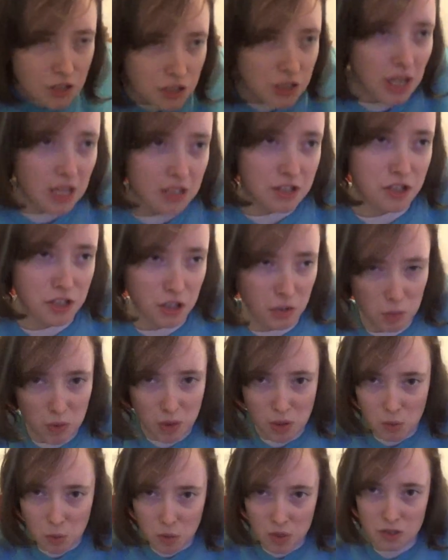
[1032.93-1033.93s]
as
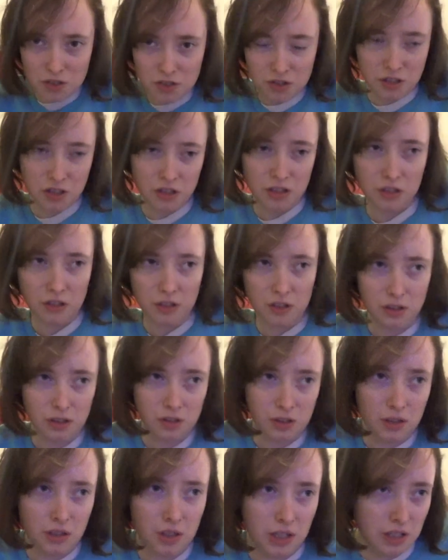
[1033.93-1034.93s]
someone watching
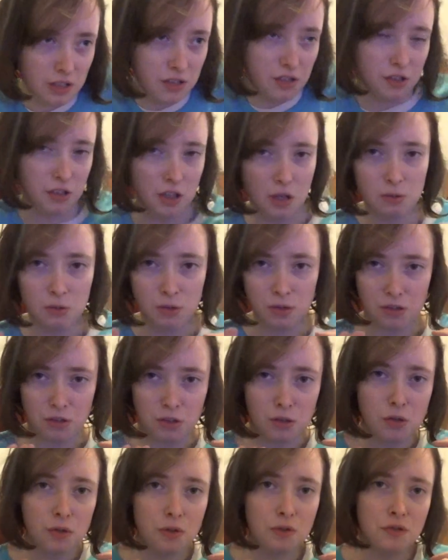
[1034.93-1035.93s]
this, there was
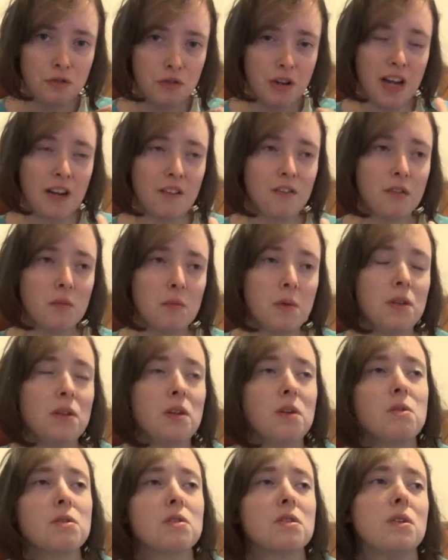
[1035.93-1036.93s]
no threat for me.
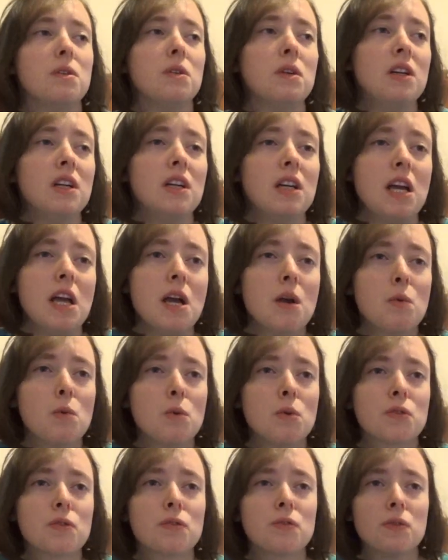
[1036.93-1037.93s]
There was no. It
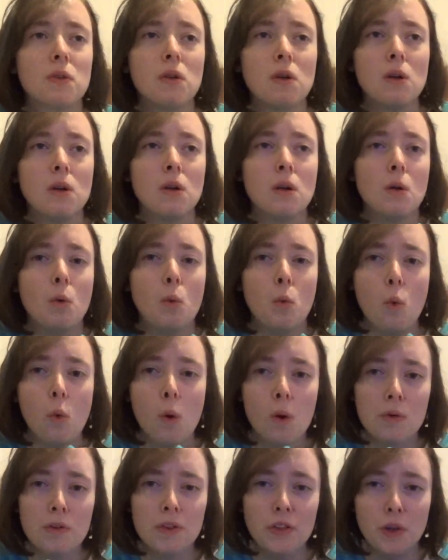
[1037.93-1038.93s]
was
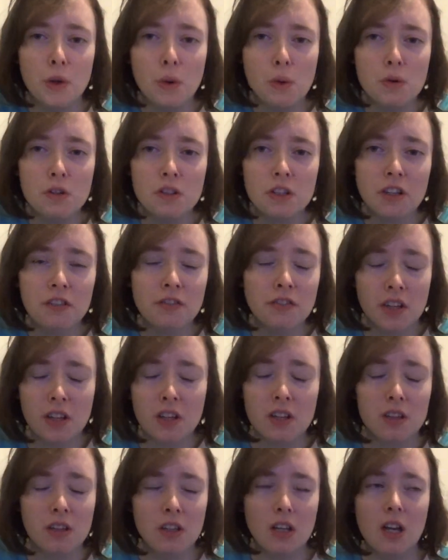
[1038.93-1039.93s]
one note. I
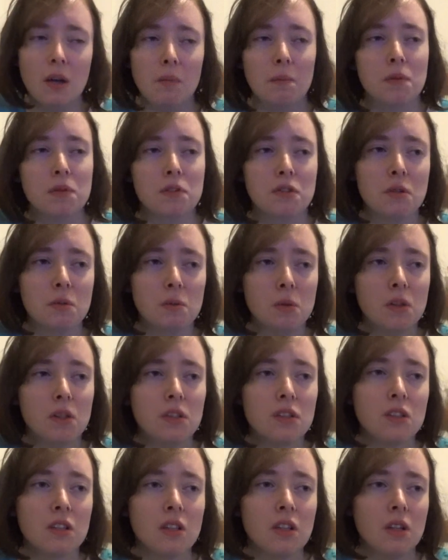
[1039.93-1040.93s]
think the episode
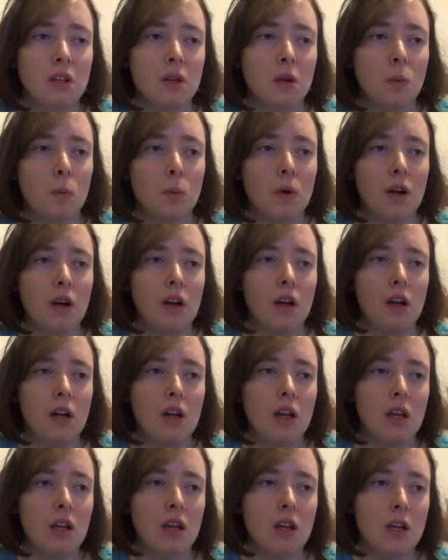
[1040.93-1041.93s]
was where
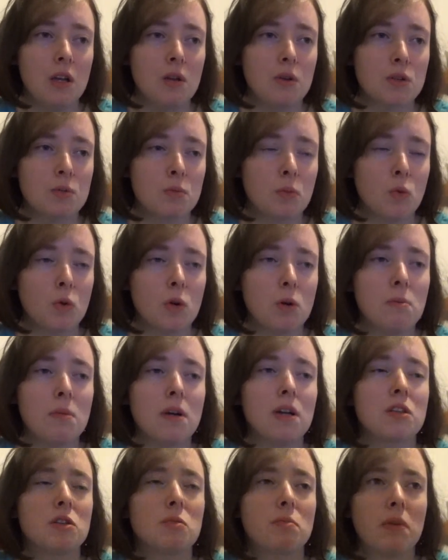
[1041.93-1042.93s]
it was more
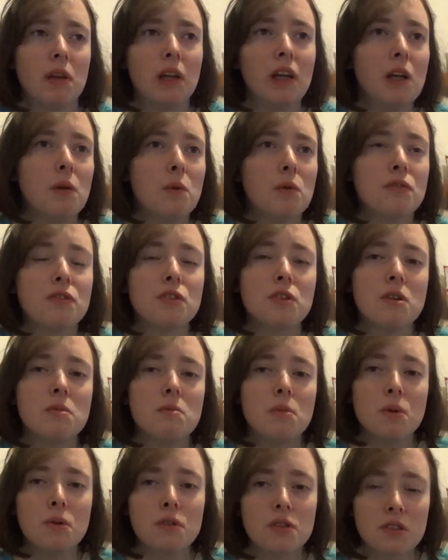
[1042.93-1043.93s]
meant to play with your
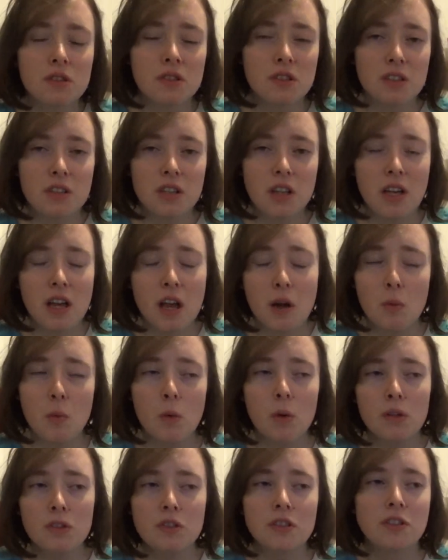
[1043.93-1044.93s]
emotions. And yeah, it
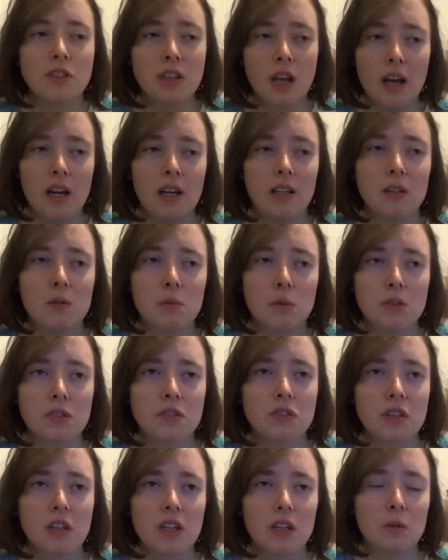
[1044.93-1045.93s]
was sad. It was
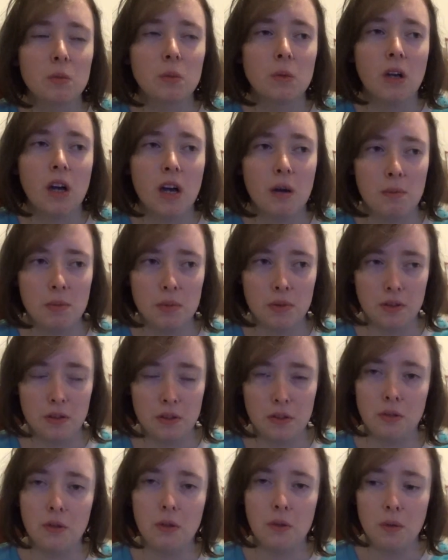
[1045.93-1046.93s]
sad what happened
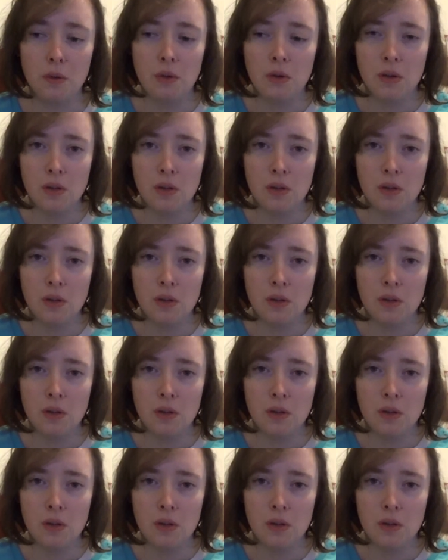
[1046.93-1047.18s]
to